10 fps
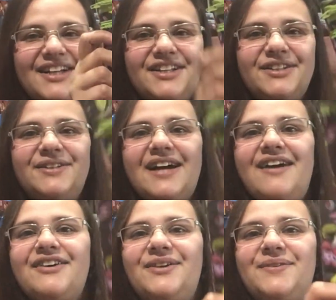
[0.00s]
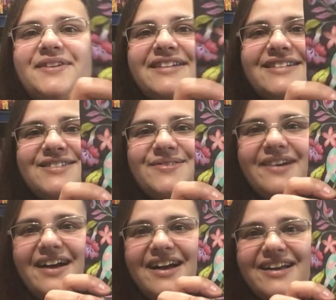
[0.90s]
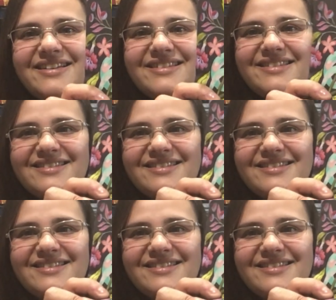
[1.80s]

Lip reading: Look how cute it is, you guys.